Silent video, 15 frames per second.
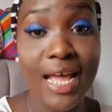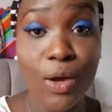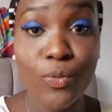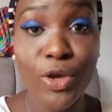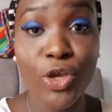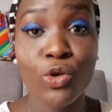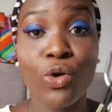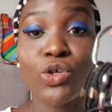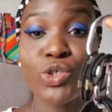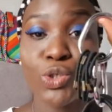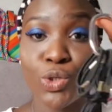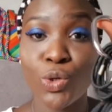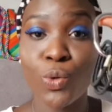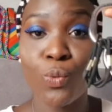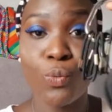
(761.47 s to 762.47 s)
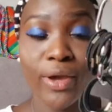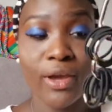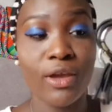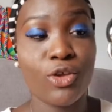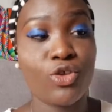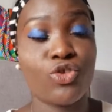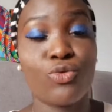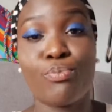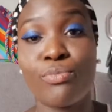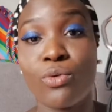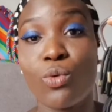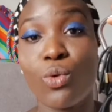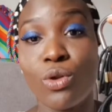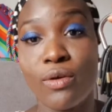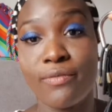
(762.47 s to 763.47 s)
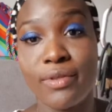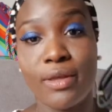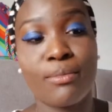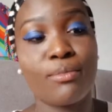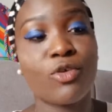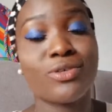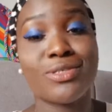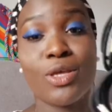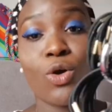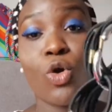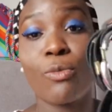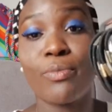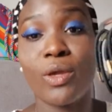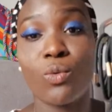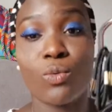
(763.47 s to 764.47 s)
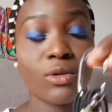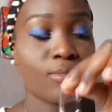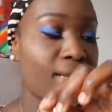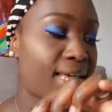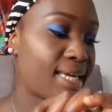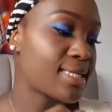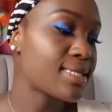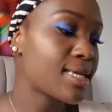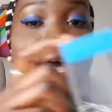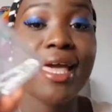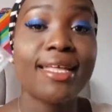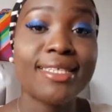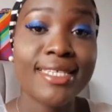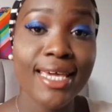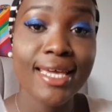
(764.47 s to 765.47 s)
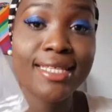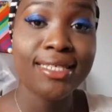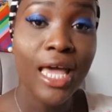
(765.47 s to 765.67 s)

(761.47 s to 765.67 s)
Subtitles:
out. That way you also know where you put all of them, because they all be in one place.